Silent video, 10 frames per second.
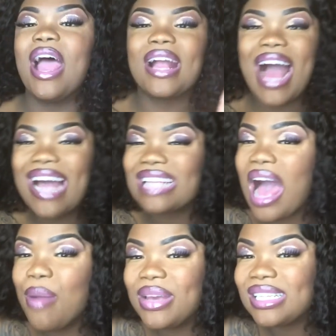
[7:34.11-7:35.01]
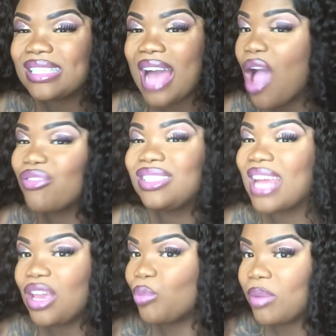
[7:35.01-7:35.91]
Guys, I met this guy off a
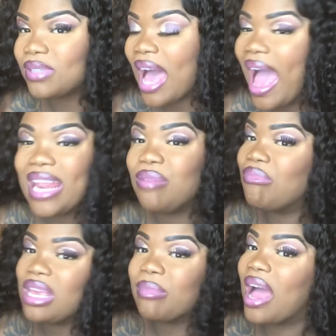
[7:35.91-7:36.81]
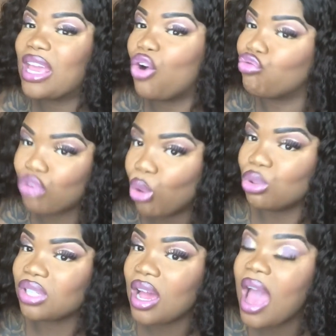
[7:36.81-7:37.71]
dating website. I didn't meet him out here on road.